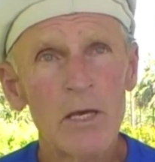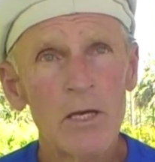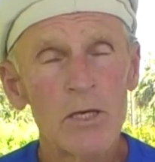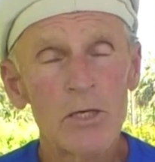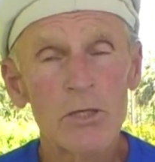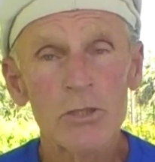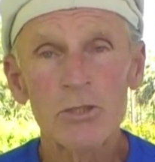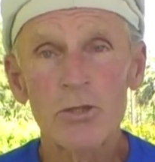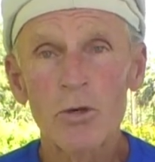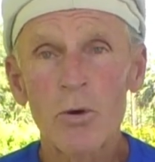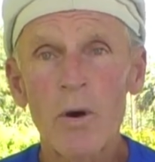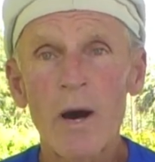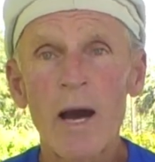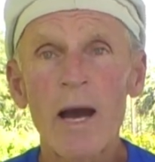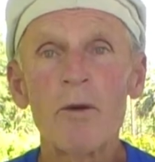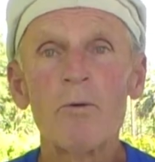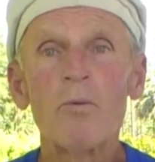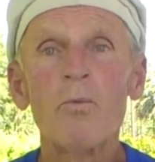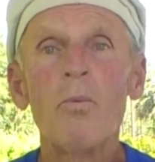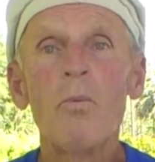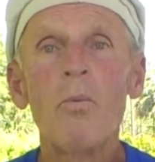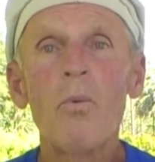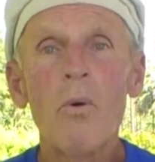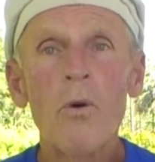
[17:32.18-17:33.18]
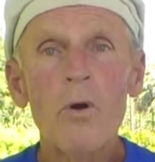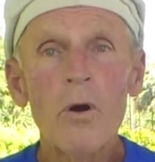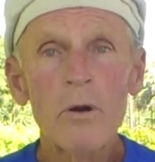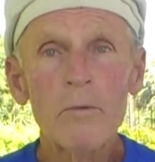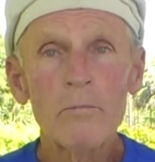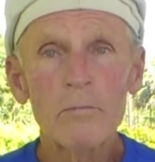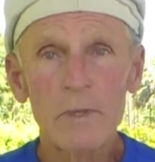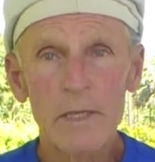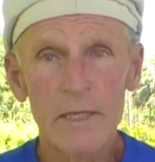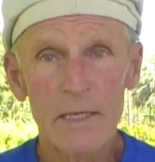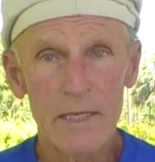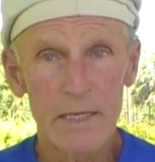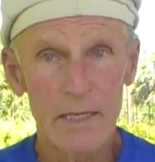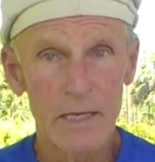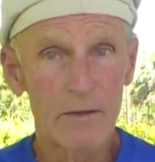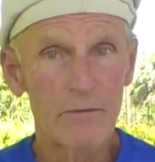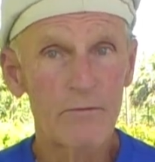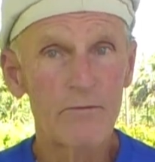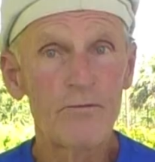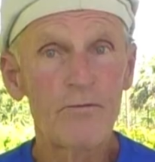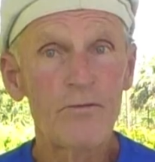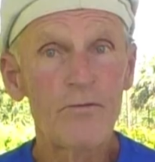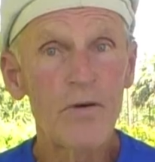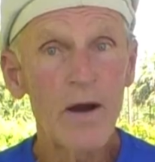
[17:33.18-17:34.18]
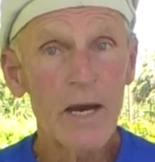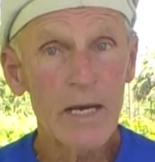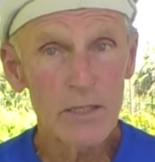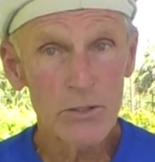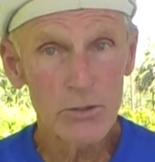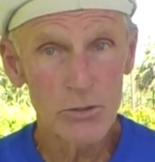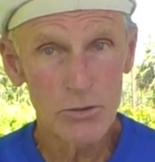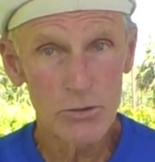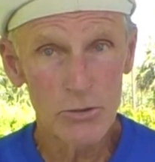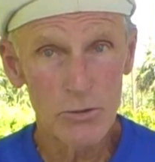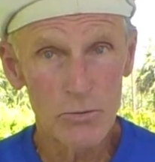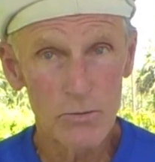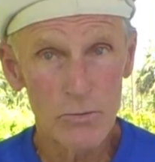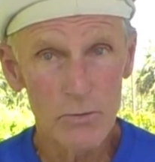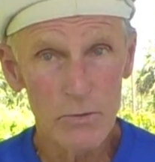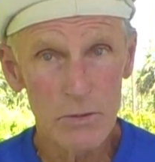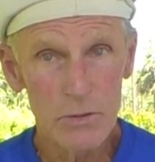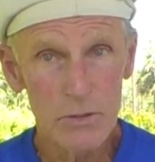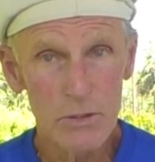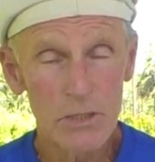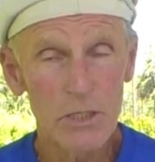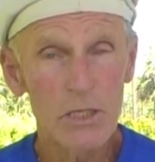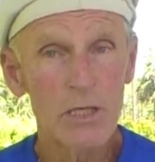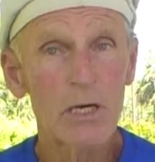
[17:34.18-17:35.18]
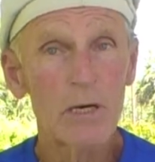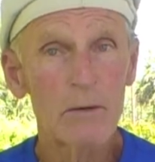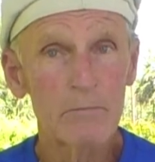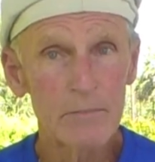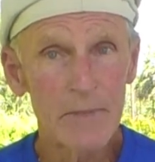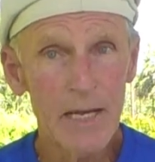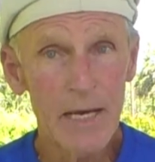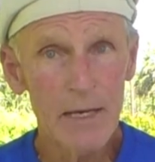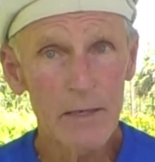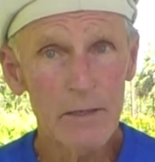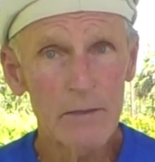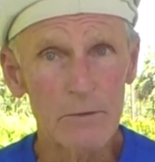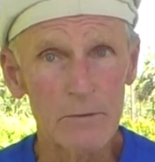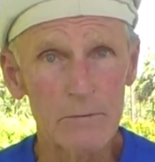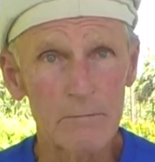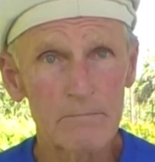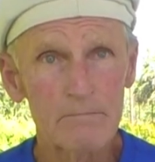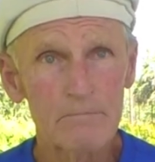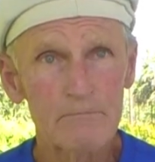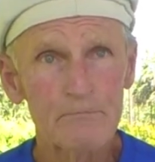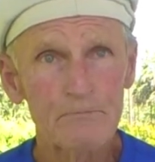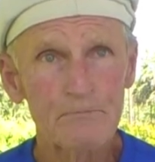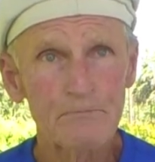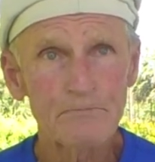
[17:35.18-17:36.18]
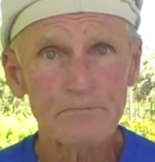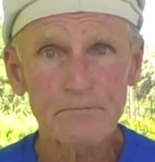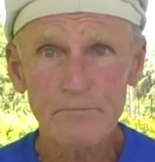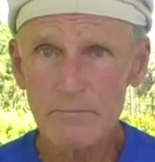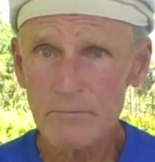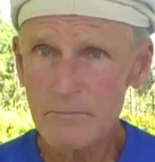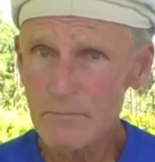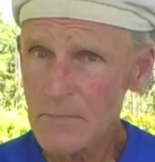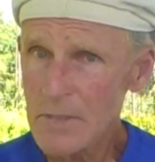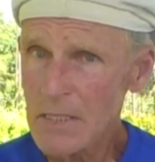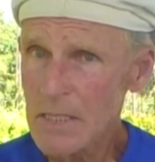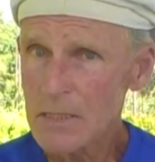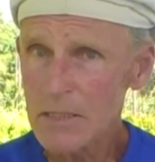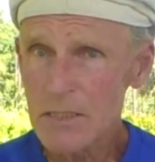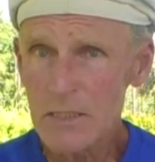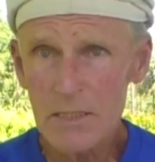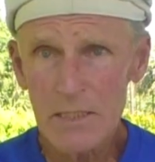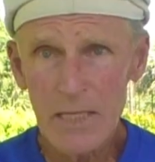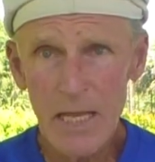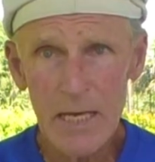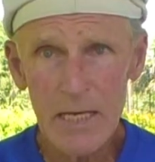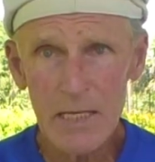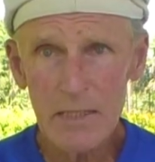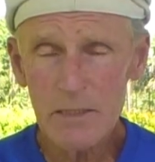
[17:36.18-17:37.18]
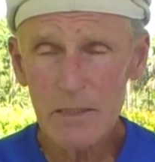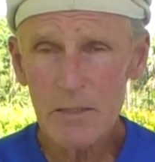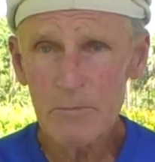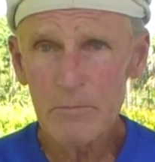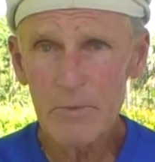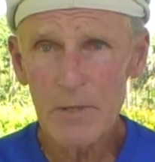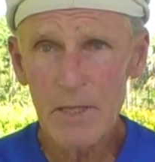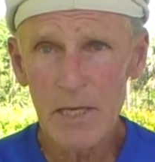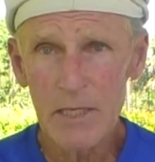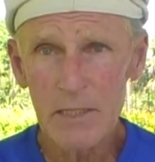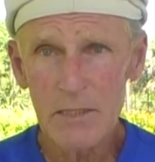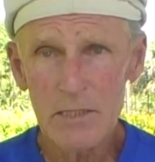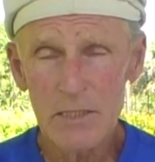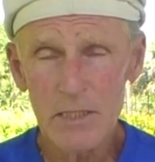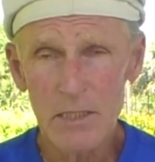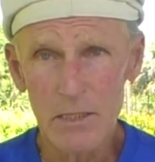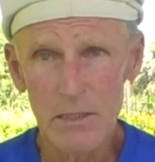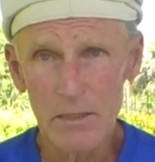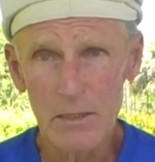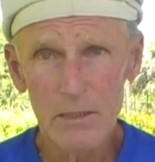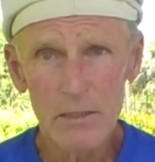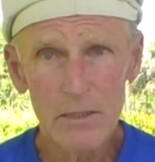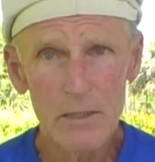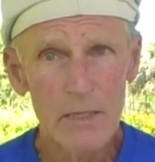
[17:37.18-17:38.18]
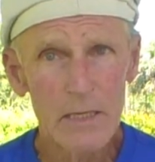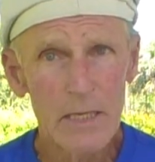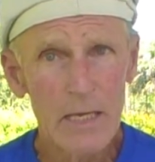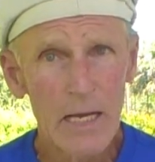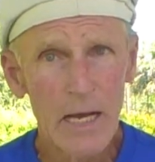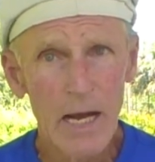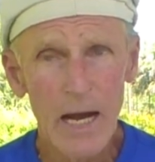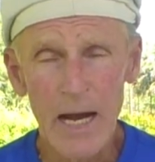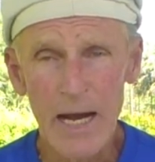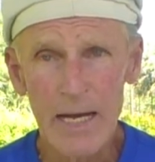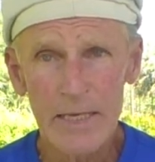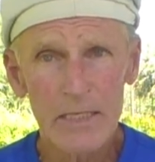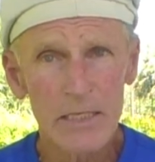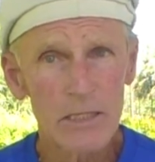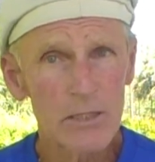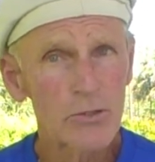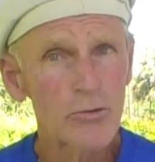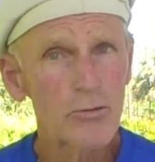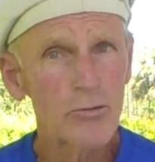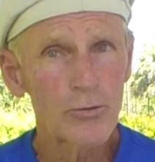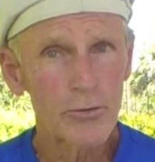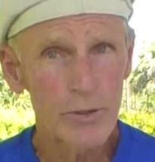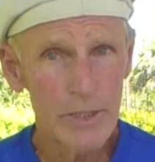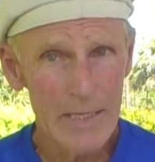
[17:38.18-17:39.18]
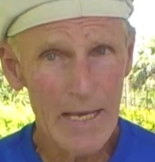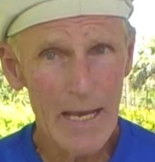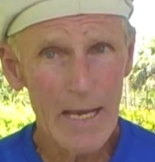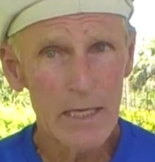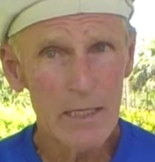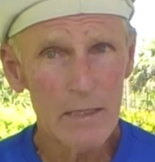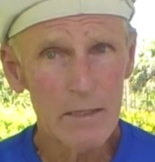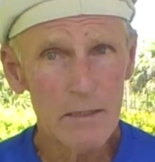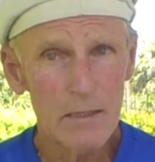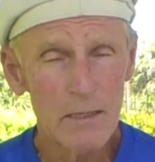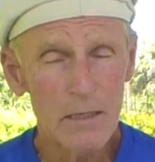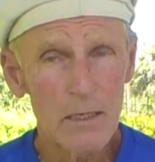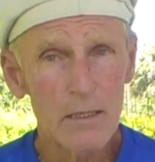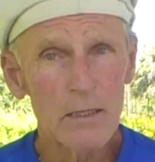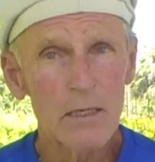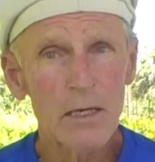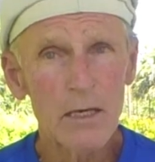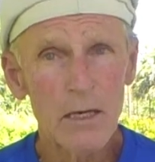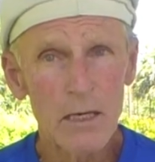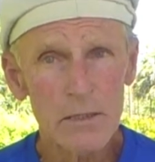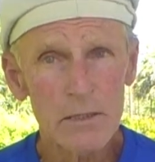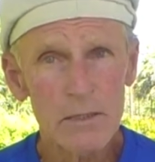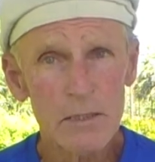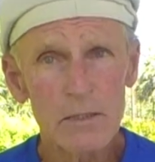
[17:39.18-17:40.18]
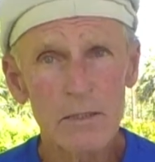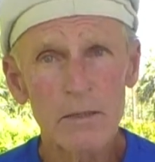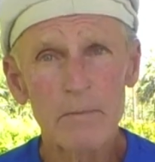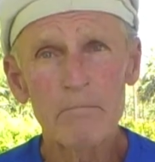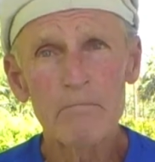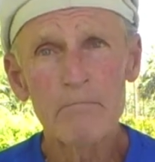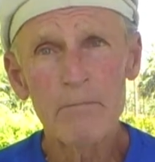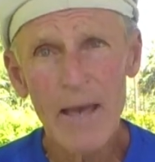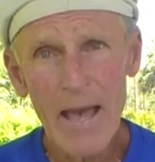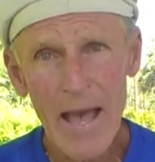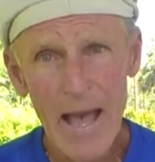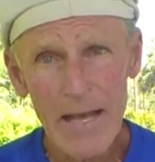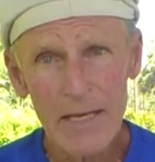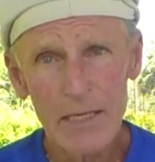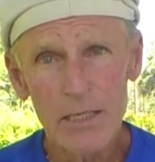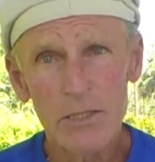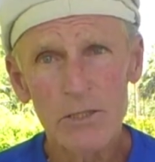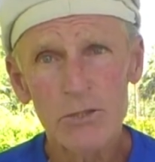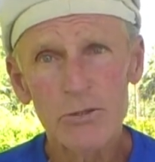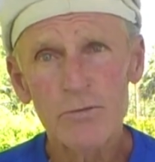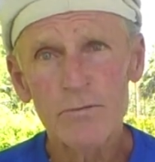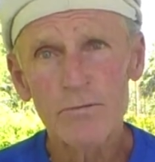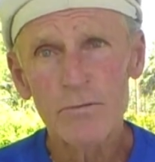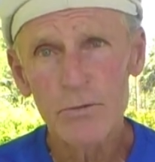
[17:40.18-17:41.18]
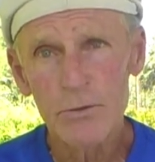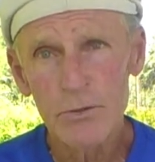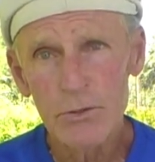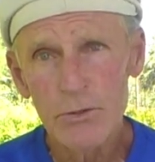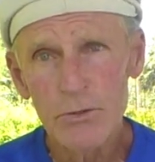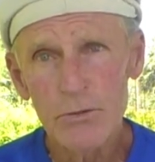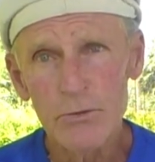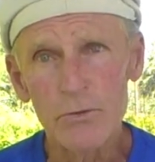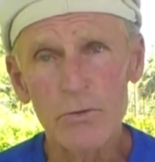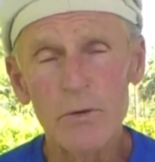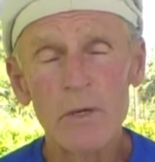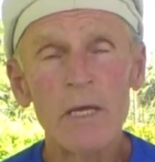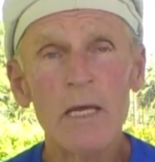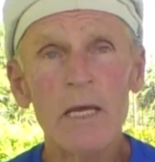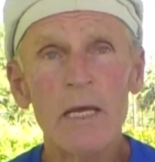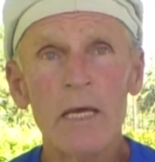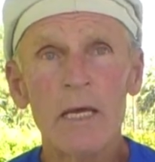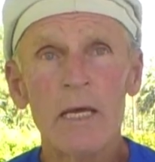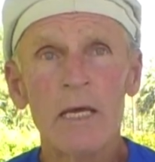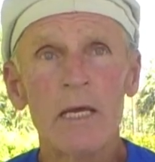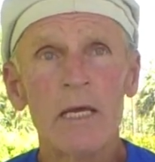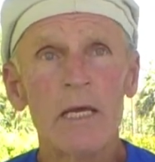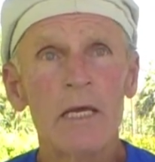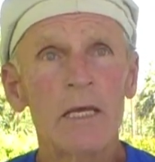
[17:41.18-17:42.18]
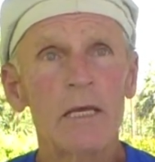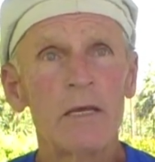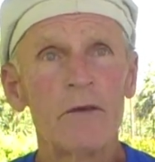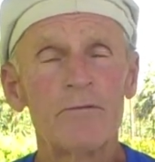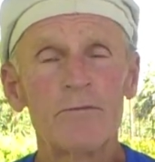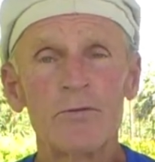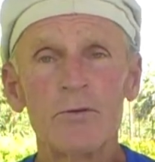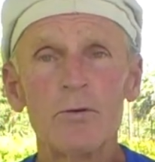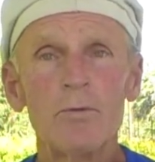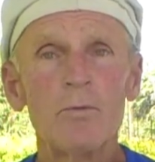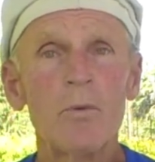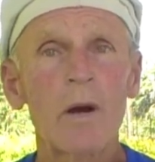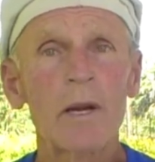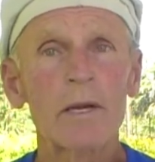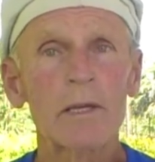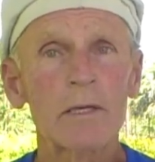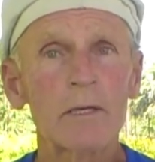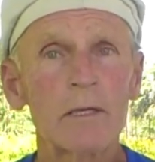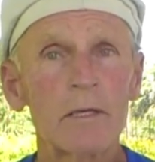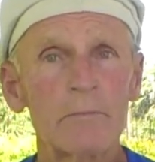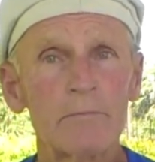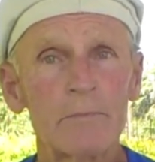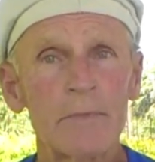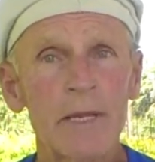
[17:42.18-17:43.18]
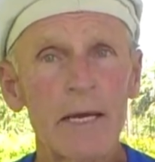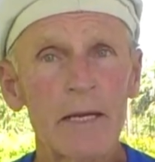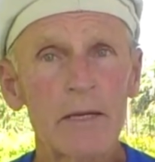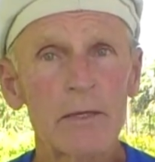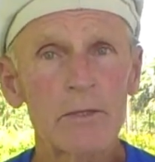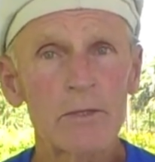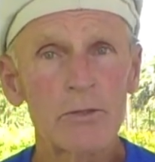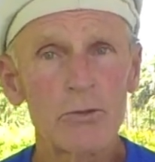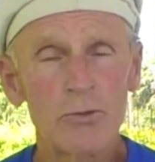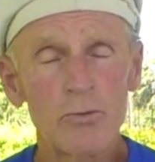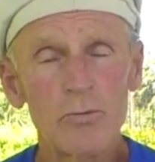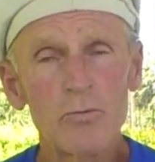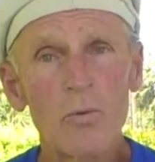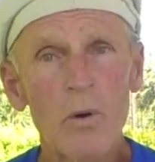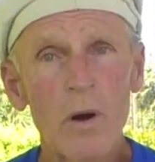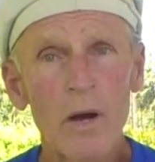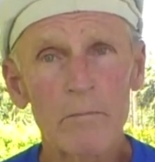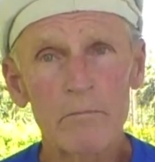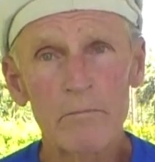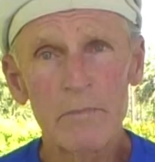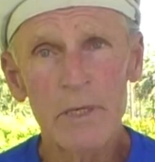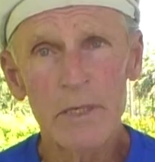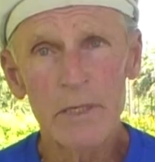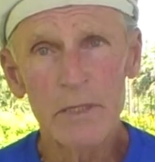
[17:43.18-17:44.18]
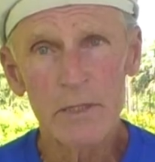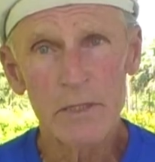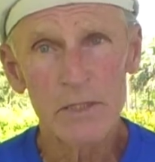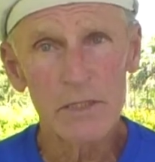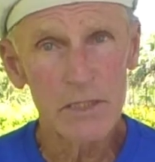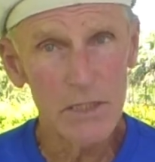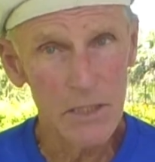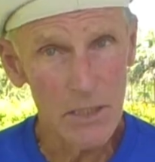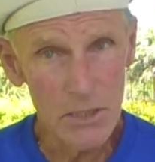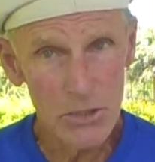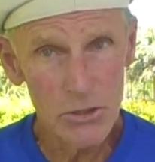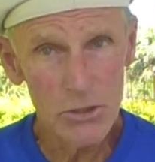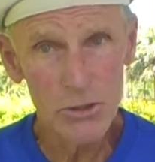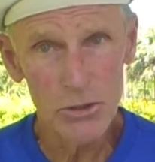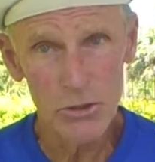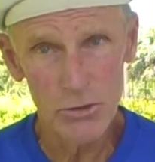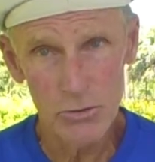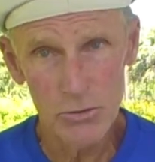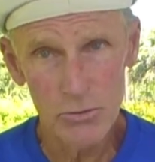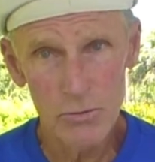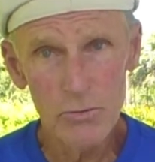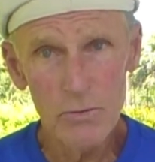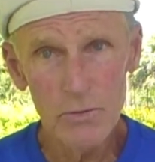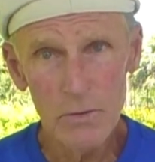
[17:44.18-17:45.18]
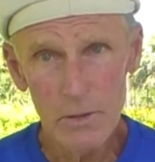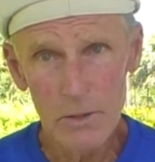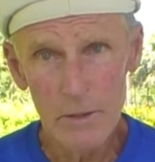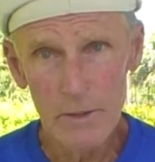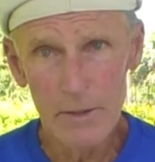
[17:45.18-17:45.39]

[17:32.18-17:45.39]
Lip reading: So I warmly invite you to come down. Stay at the place here. I can create a custom package for you. If you want to come down and you want me to teach you,